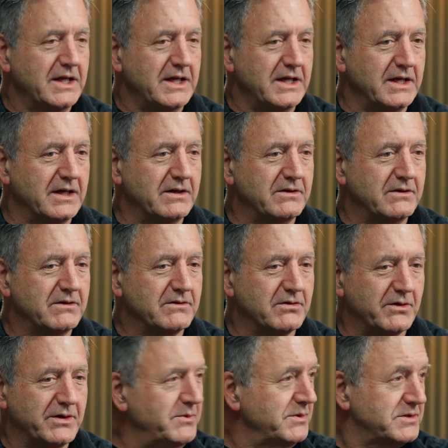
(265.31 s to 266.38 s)
And so
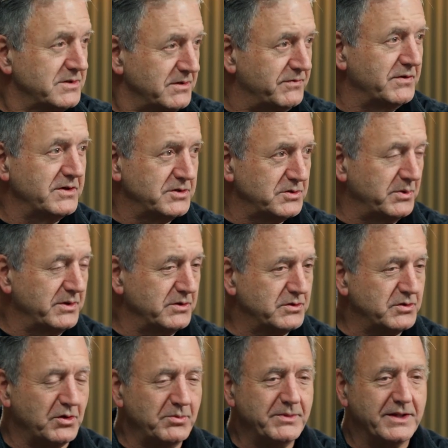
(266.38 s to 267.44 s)
he was the first one who
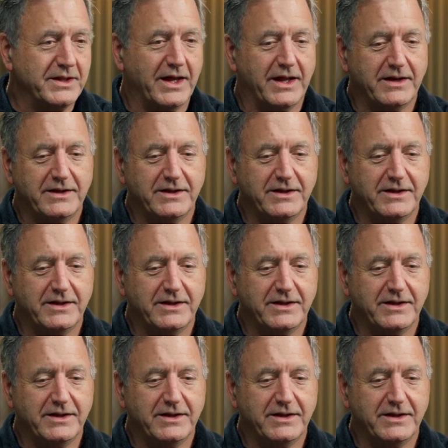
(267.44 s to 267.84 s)
told me that.